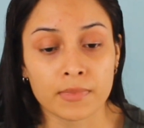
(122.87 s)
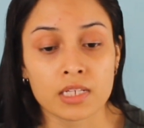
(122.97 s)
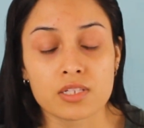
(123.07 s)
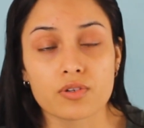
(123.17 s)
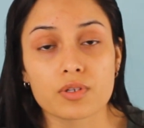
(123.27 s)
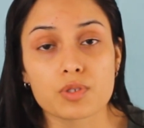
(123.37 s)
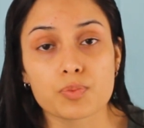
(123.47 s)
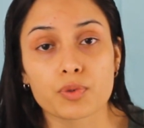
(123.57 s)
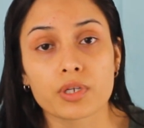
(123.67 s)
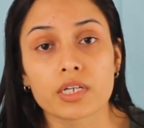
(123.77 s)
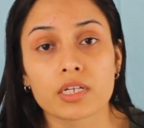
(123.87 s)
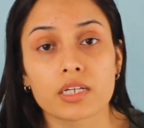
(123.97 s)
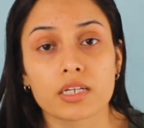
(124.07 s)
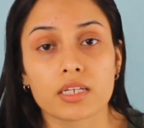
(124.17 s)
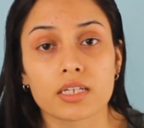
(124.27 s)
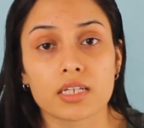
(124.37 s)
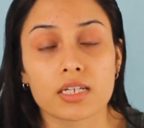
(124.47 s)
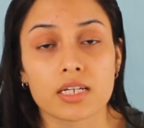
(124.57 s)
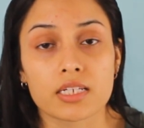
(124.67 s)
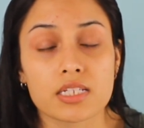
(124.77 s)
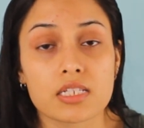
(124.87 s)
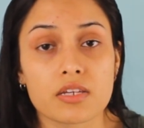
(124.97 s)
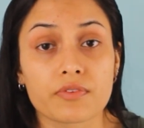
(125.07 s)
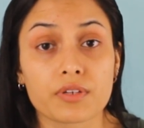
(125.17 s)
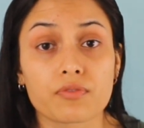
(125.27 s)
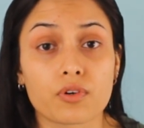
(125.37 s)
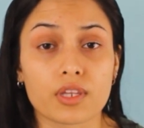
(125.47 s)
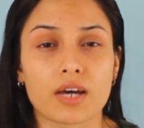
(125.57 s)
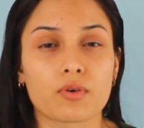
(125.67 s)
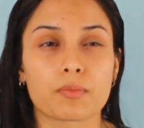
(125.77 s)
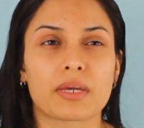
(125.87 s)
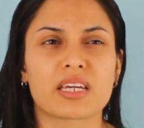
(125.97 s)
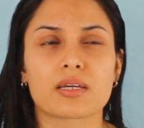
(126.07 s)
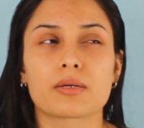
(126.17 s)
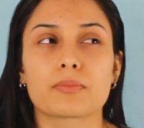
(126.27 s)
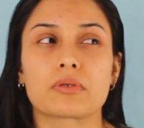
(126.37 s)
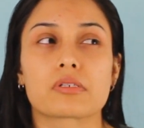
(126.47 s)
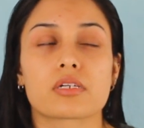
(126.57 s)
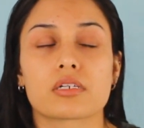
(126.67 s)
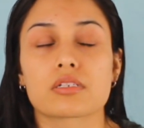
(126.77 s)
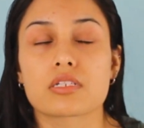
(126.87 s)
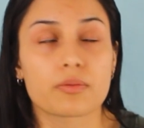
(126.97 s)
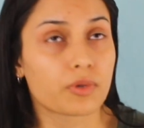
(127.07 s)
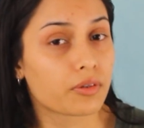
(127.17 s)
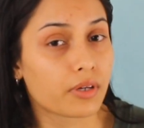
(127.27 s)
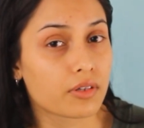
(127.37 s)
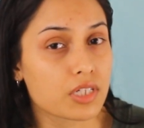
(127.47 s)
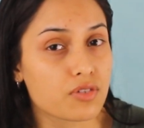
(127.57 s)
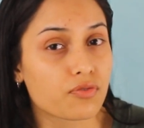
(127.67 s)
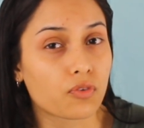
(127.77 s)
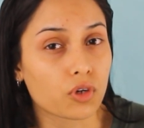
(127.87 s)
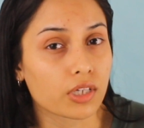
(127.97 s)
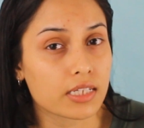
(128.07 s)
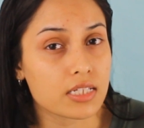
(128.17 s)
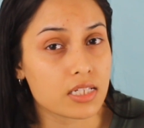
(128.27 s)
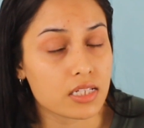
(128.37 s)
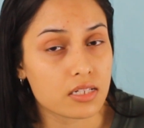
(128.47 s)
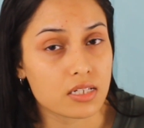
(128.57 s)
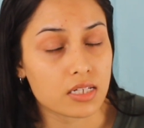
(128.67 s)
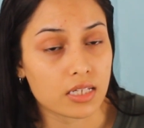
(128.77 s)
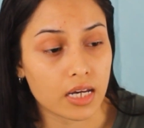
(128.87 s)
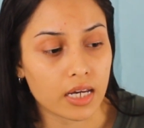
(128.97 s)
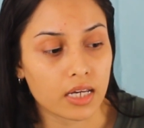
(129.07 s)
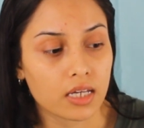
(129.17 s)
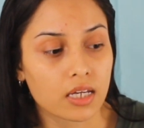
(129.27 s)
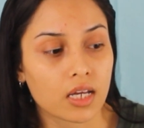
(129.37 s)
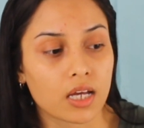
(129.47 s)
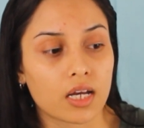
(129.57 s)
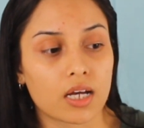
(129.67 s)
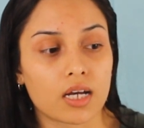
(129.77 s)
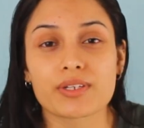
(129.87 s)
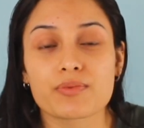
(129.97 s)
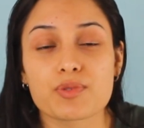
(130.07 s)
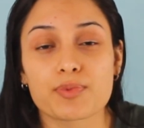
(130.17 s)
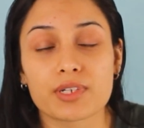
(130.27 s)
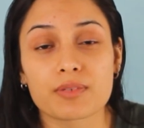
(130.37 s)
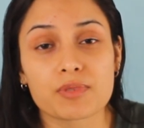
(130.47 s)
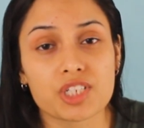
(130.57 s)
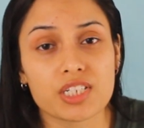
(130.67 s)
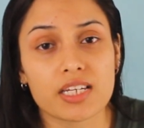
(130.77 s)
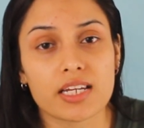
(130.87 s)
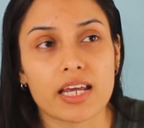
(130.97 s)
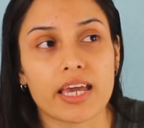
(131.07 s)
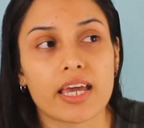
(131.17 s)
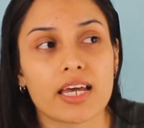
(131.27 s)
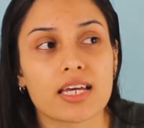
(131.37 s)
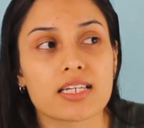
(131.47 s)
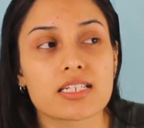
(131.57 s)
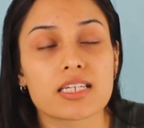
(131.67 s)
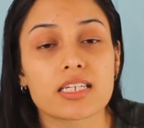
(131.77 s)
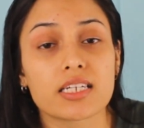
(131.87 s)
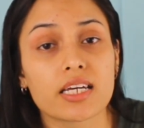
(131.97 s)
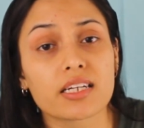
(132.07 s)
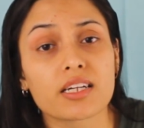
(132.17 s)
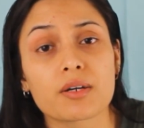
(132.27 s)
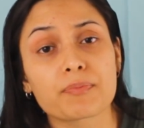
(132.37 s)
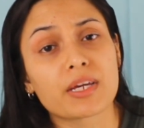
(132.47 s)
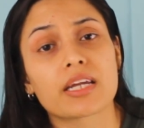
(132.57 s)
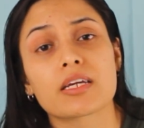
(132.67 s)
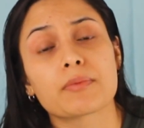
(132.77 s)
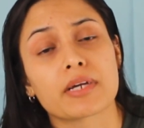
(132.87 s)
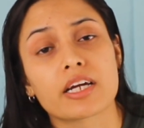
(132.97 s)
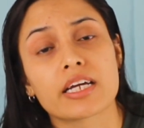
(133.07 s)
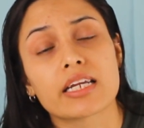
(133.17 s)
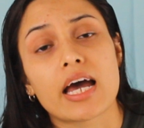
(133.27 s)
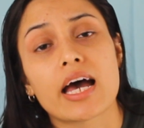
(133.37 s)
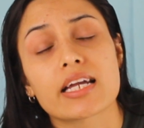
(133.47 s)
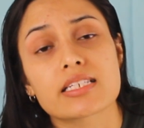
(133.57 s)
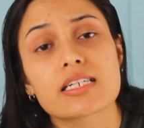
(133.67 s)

so he was born in 1974. That would make him somewhere around his 40s today. He was born in Michigan, and he ended up getting married at